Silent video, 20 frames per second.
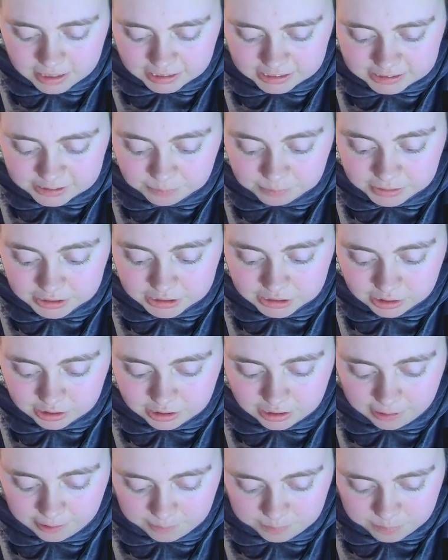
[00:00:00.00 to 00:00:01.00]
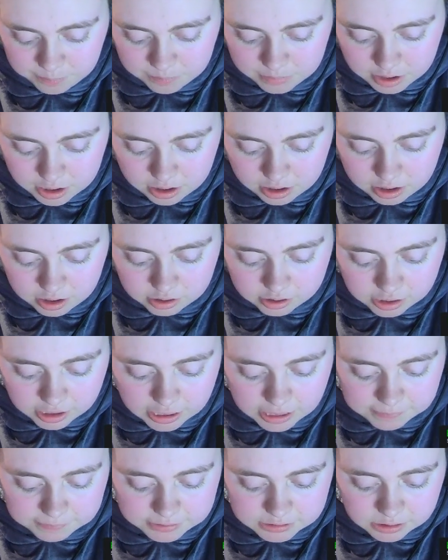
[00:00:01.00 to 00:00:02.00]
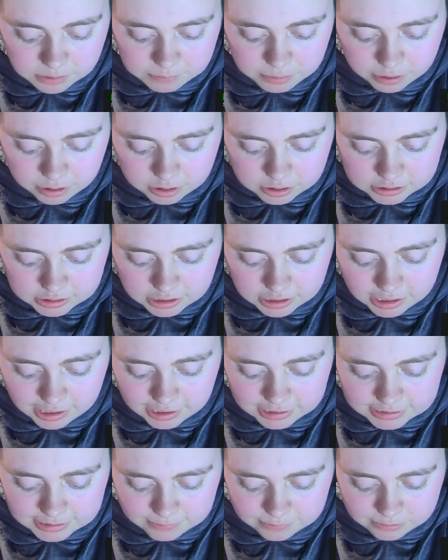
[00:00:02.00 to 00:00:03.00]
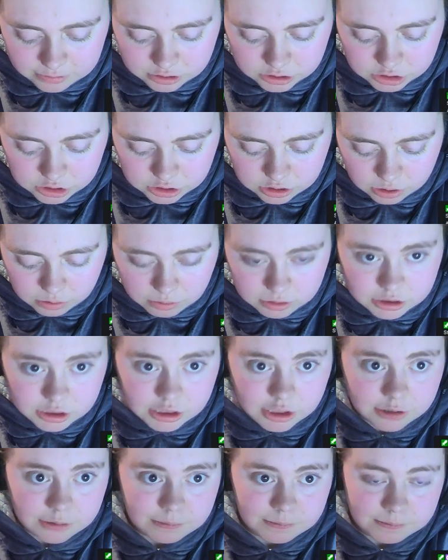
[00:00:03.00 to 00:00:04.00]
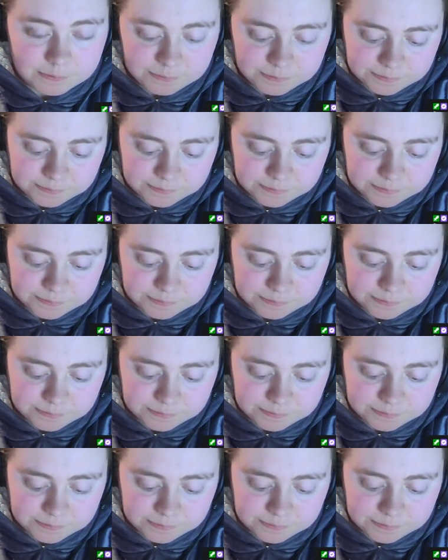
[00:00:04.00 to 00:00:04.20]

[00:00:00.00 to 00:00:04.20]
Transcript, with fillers: then simply stood there. The harvester paused, as if unsure what to do.